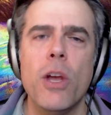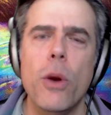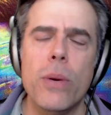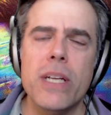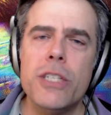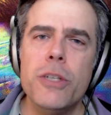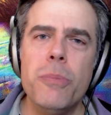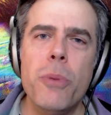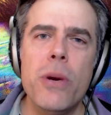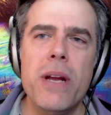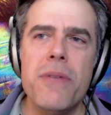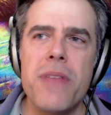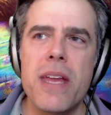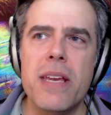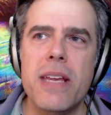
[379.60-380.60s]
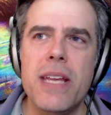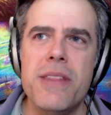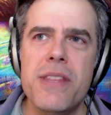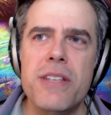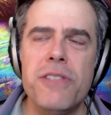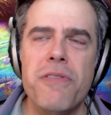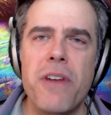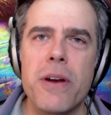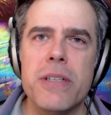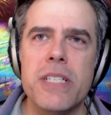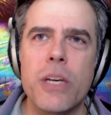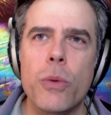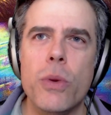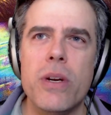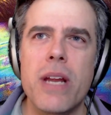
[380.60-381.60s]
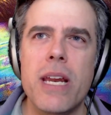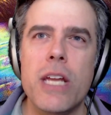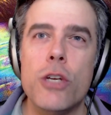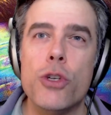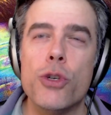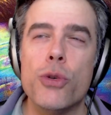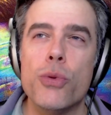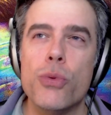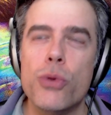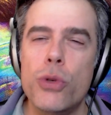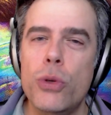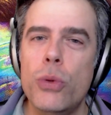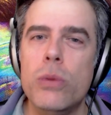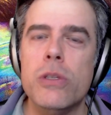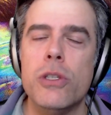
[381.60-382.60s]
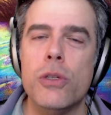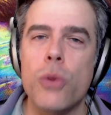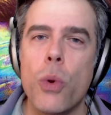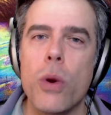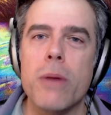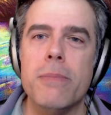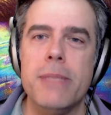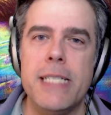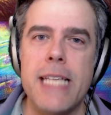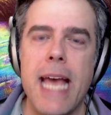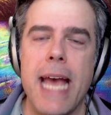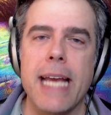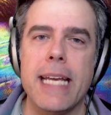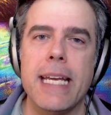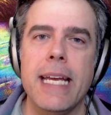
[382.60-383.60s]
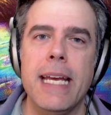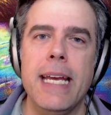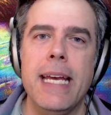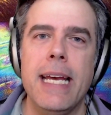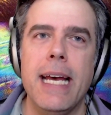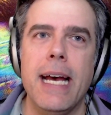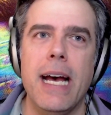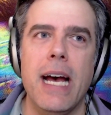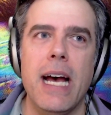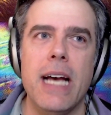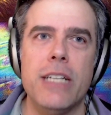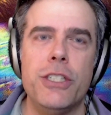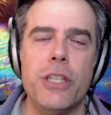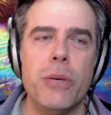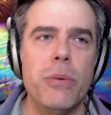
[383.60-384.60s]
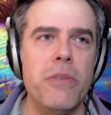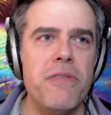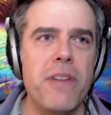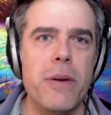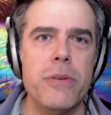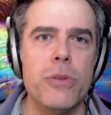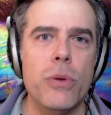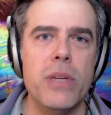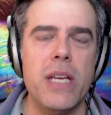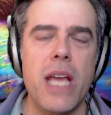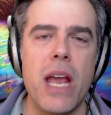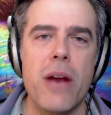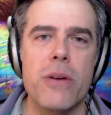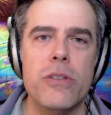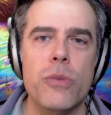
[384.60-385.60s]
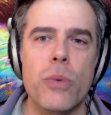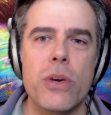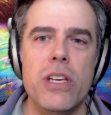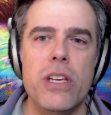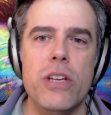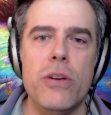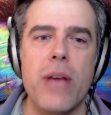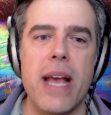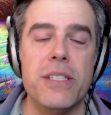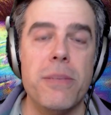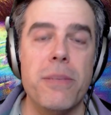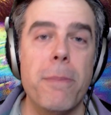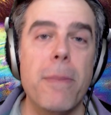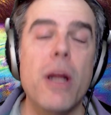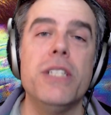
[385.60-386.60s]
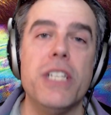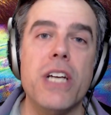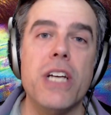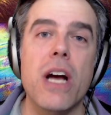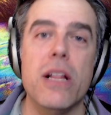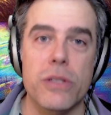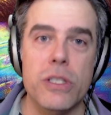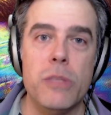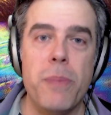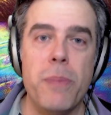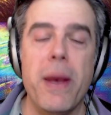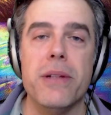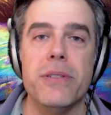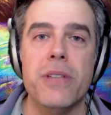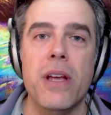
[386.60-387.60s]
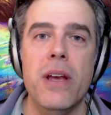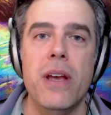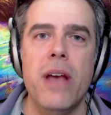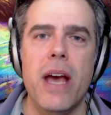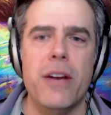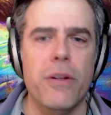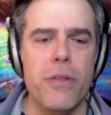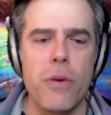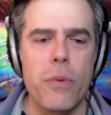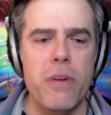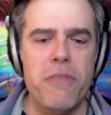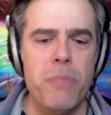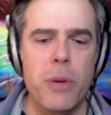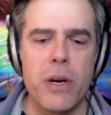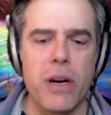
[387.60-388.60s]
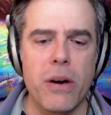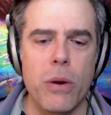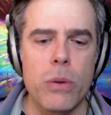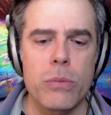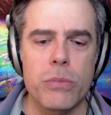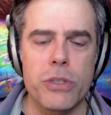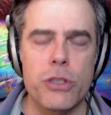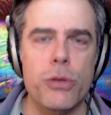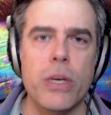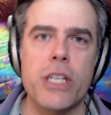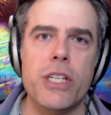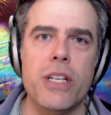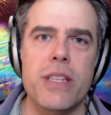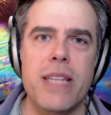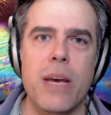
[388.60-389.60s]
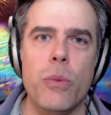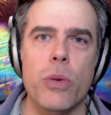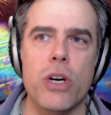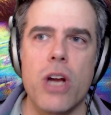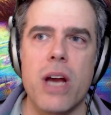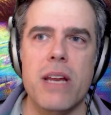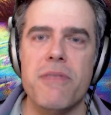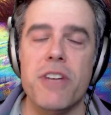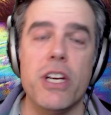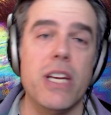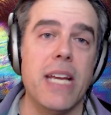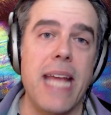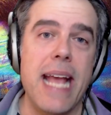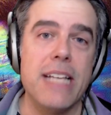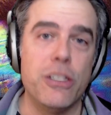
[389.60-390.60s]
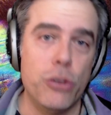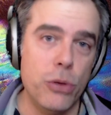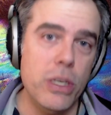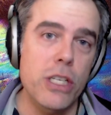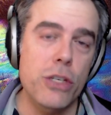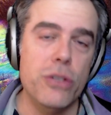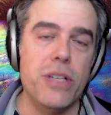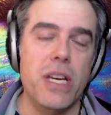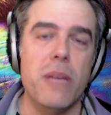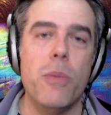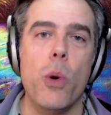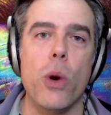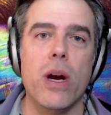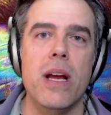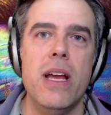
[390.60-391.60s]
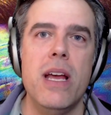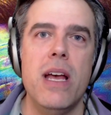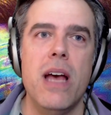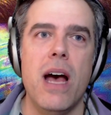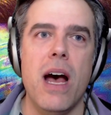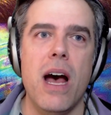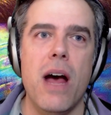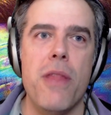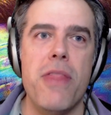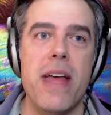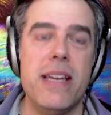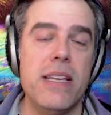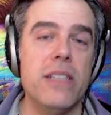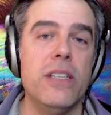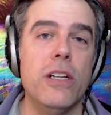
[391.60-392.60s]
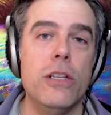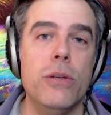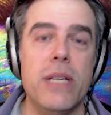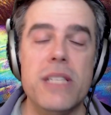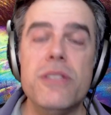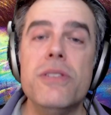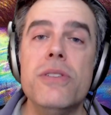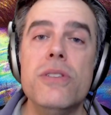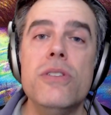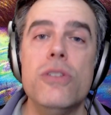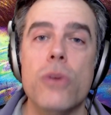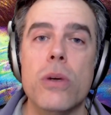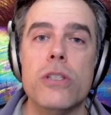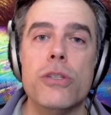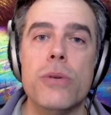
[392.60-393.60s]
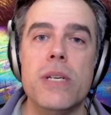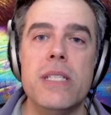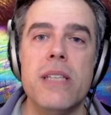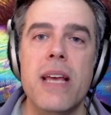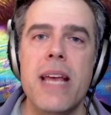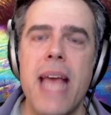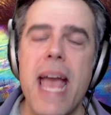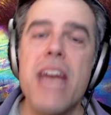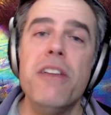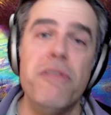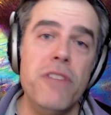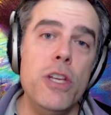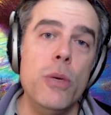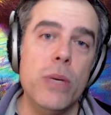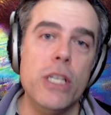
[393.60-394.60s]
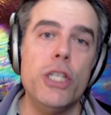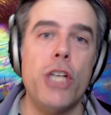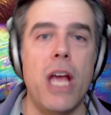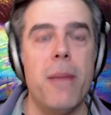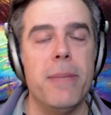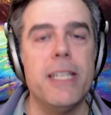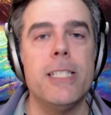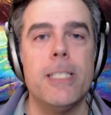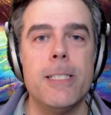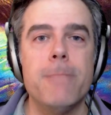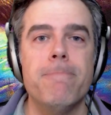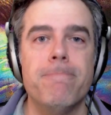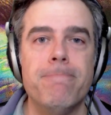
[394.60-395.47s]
Oh, and I should point out that in this Ferris deck, we're not a true Storm deck. General Ferris only cares when you cast multicolored spells. And although we've put our own restriction that we're not even going to cast creatures anymore, that does include instants and sorceries and a few enchantments.